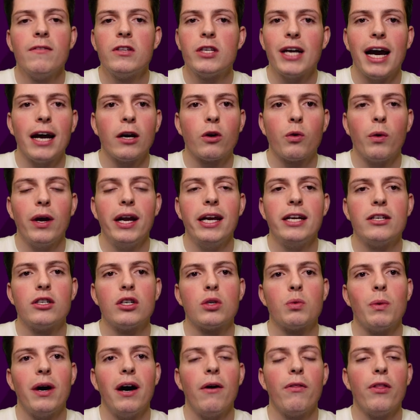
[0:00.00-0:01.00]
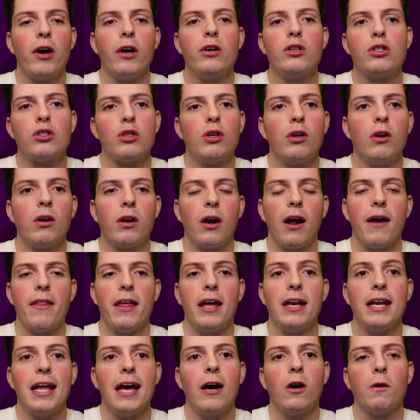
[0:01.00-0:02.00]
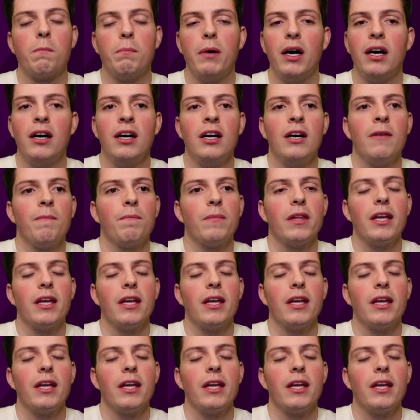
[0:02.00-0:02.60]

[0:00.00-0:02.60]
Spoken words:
Jack Grealish as well. Those two look like they're nailed, but